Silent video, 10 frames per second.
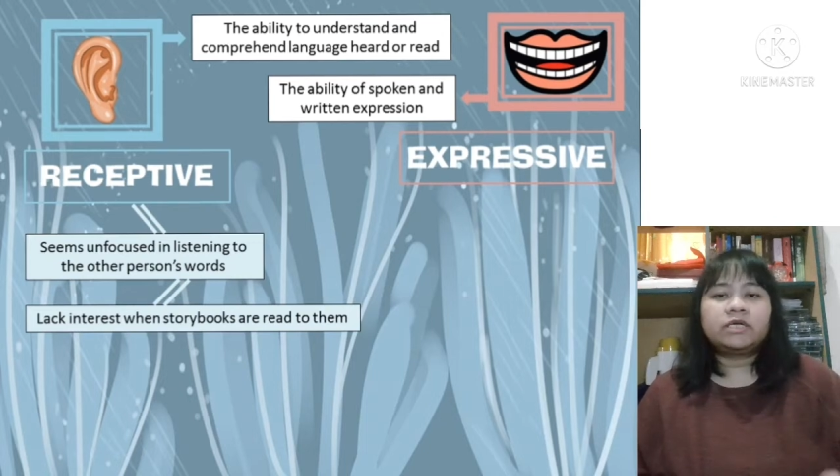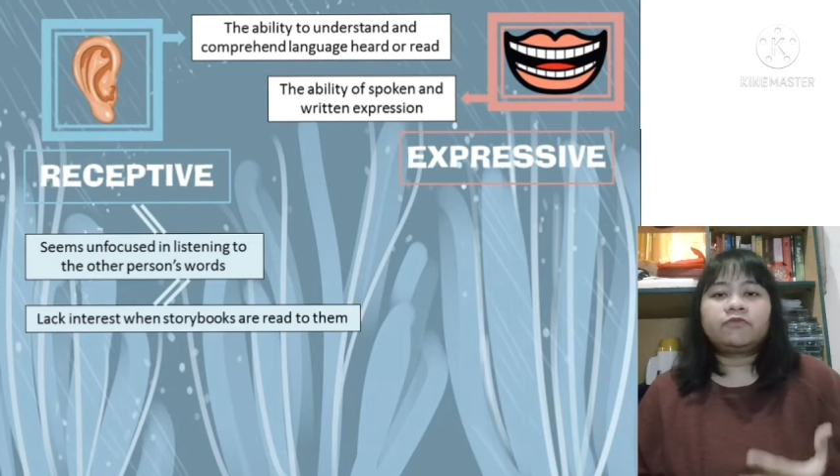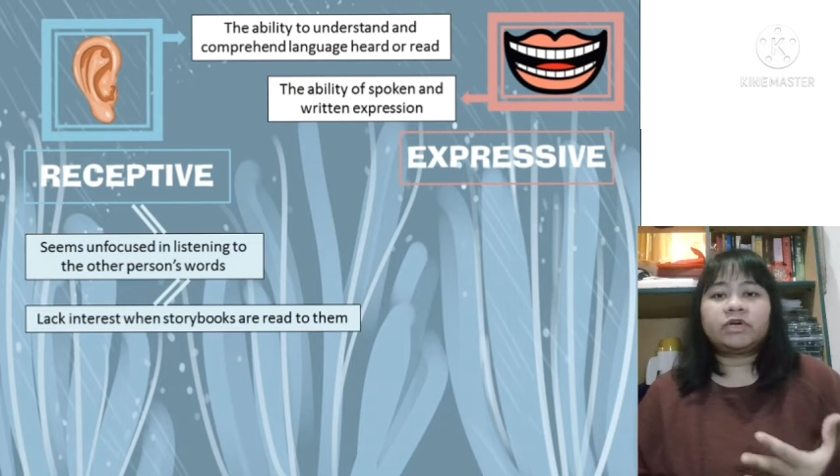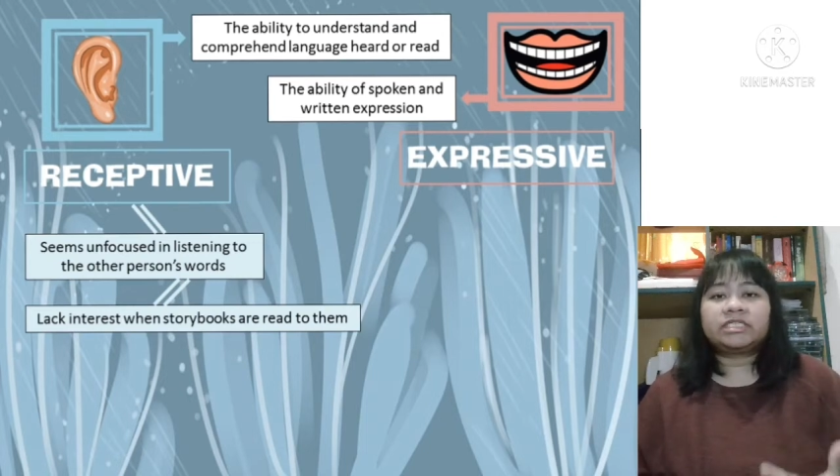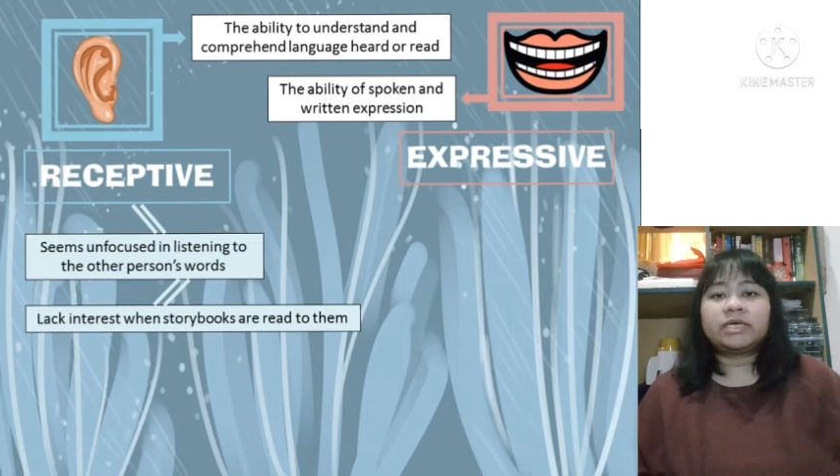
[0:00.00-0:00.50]

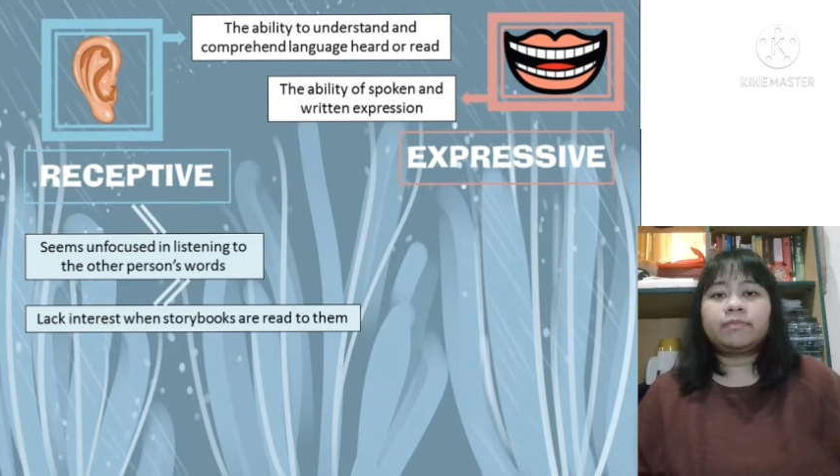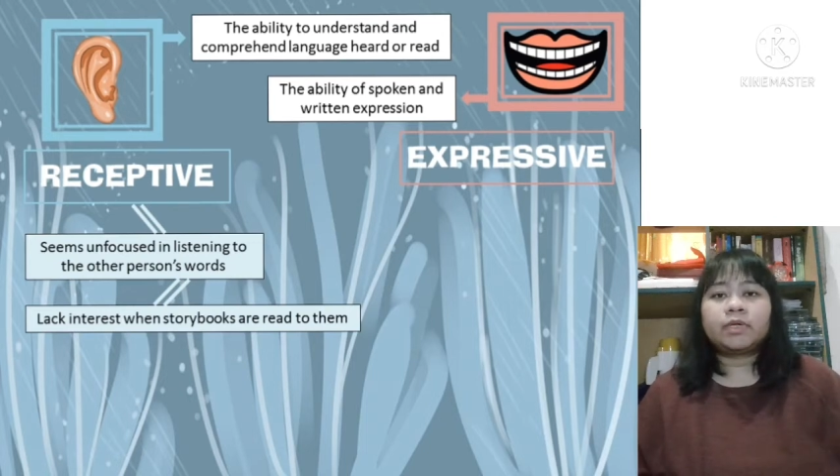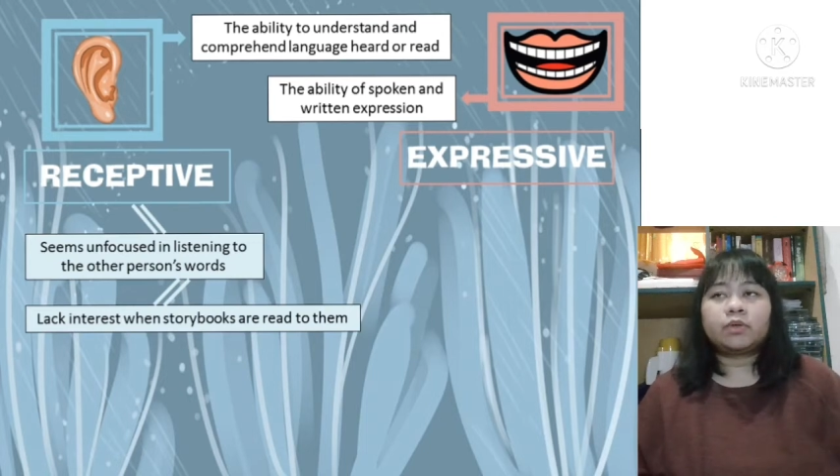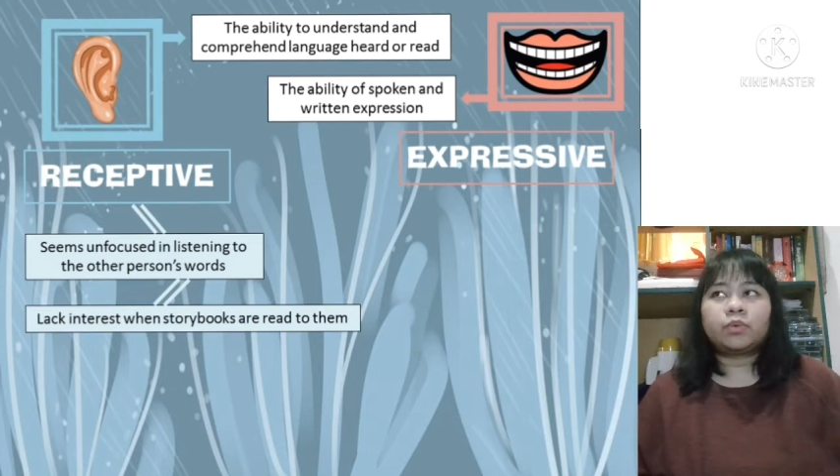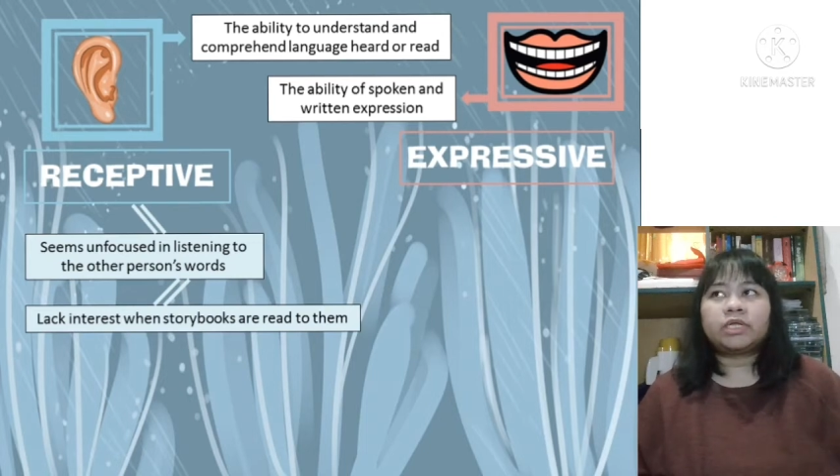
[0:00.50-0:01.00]
For
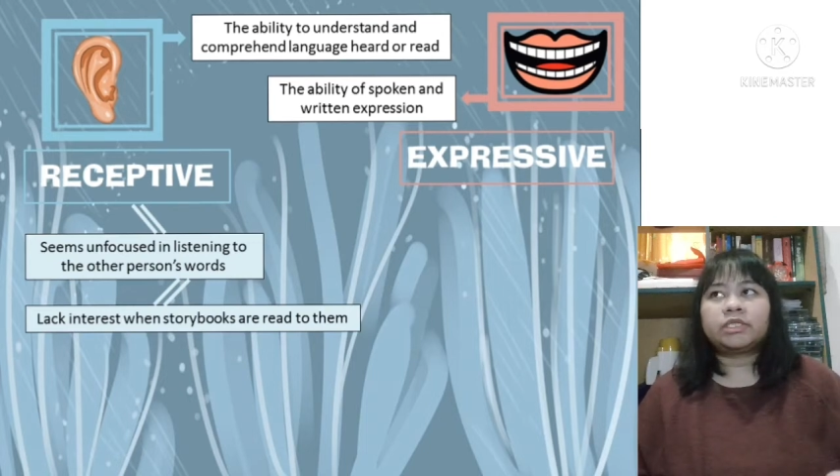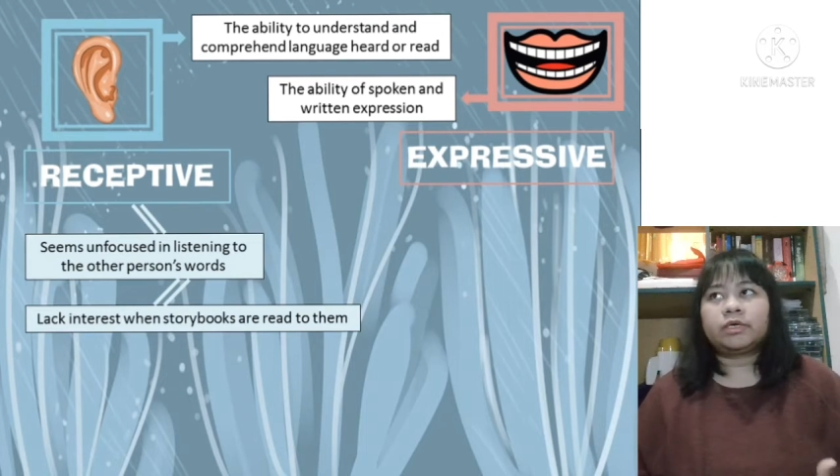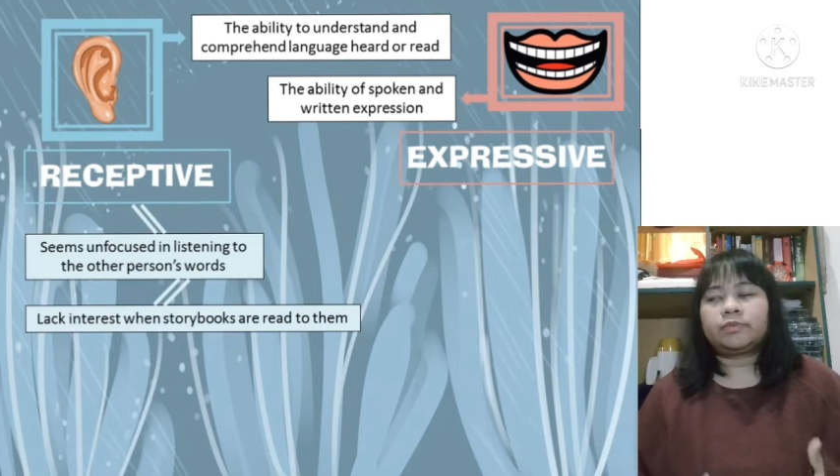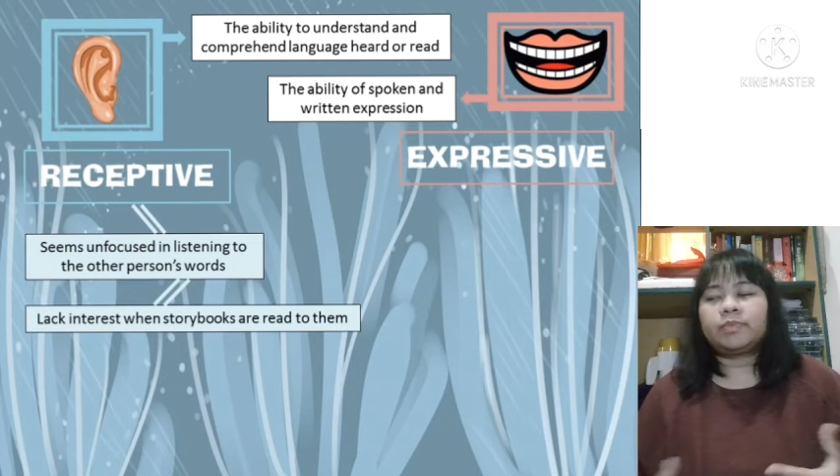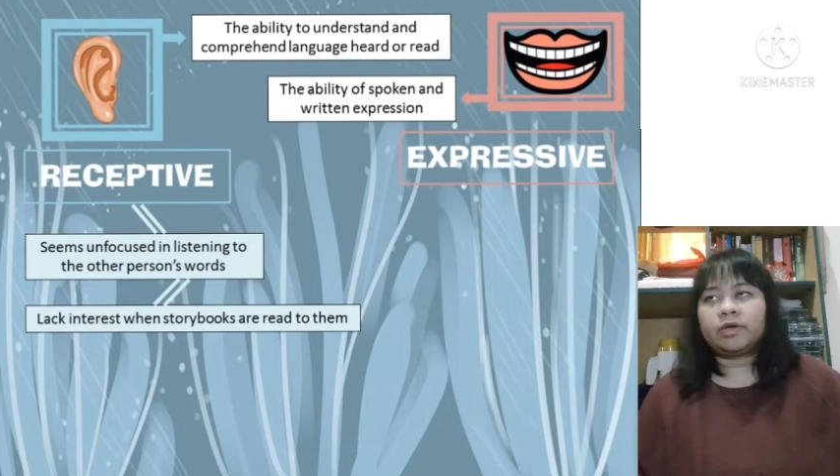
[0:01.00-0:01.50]
example, when
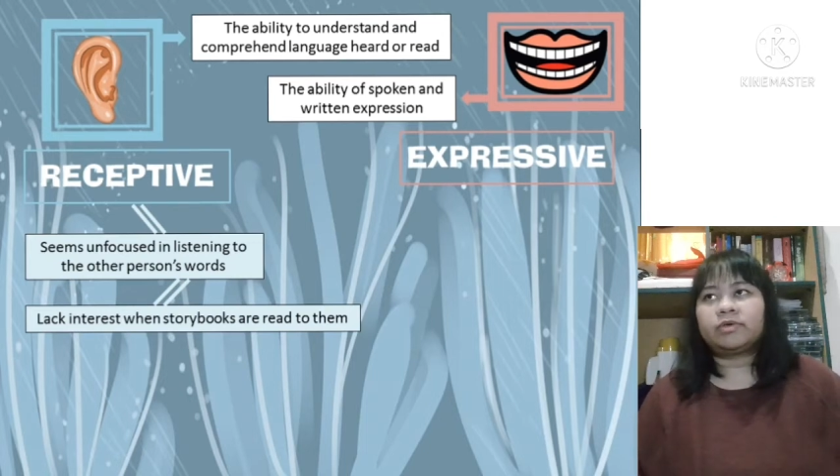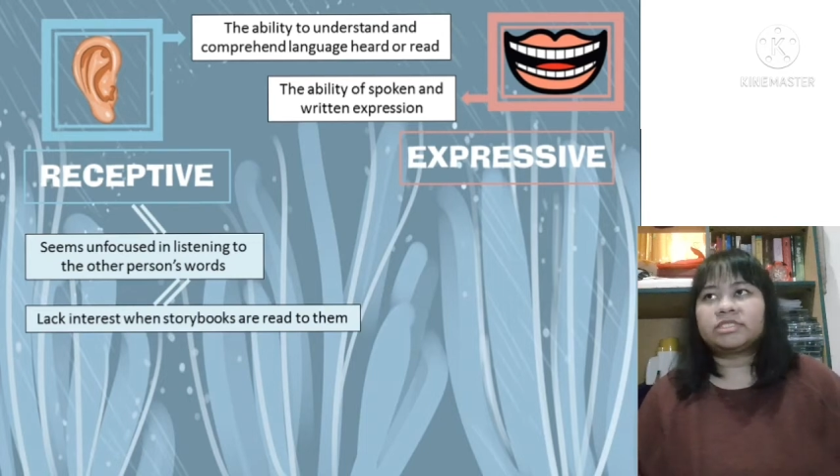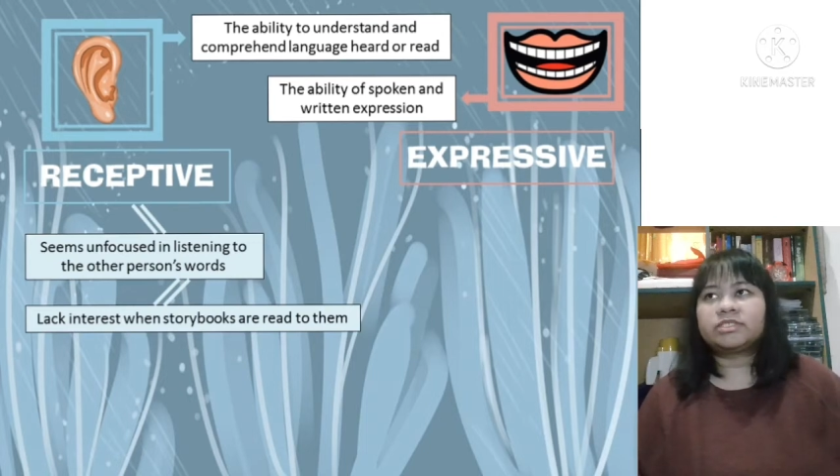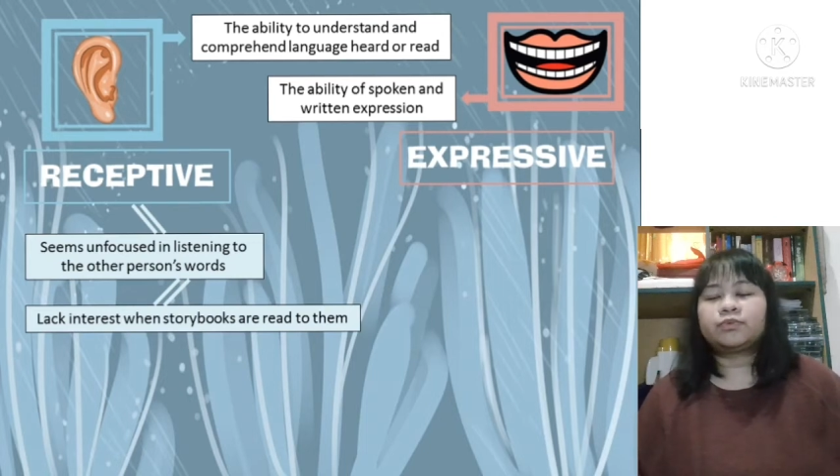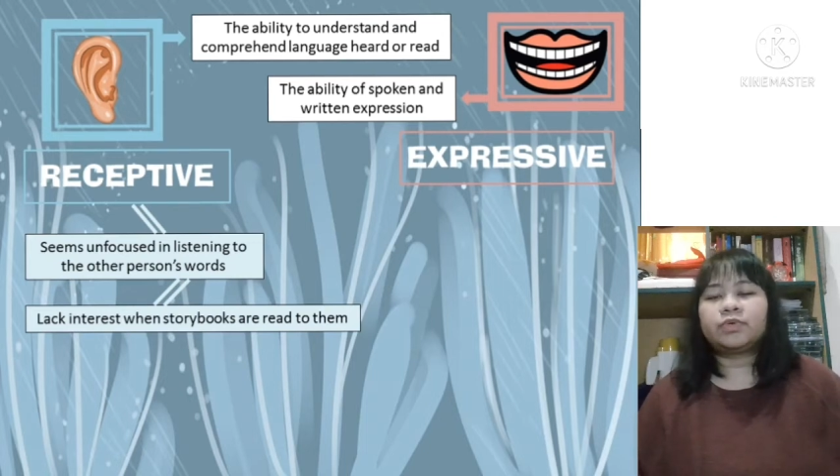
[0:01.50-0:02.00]
their
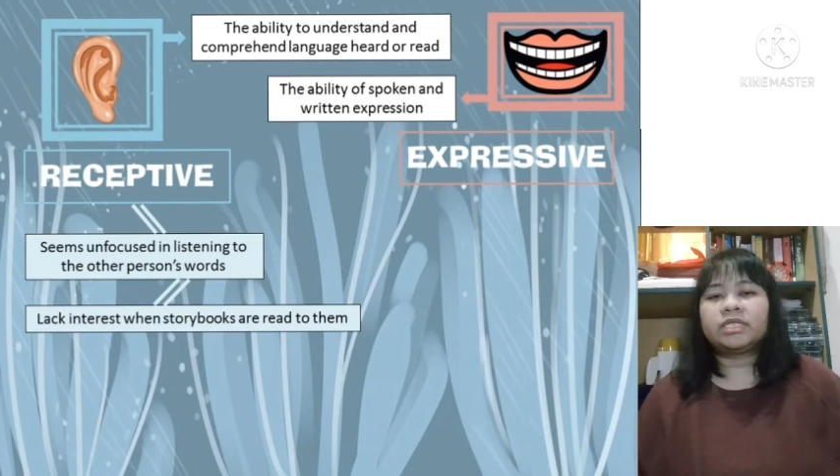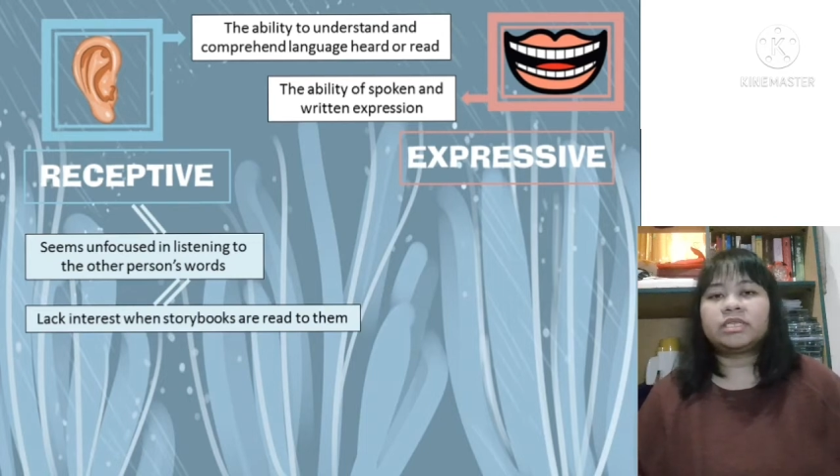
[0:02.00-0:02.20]
parents read